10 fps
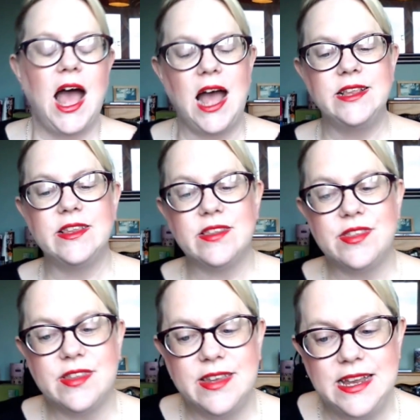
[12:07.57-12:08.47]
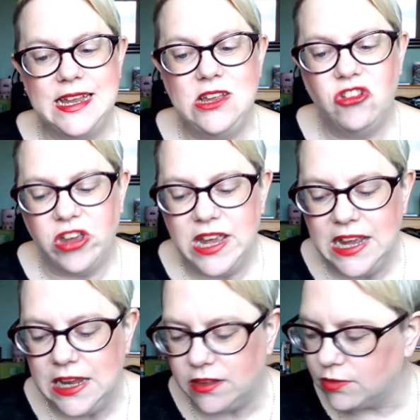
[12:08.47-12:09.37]
And skinny
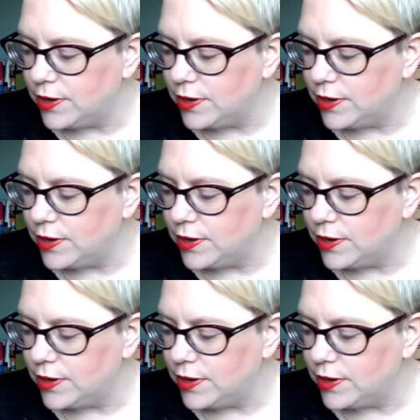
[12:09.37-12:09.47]
jeans.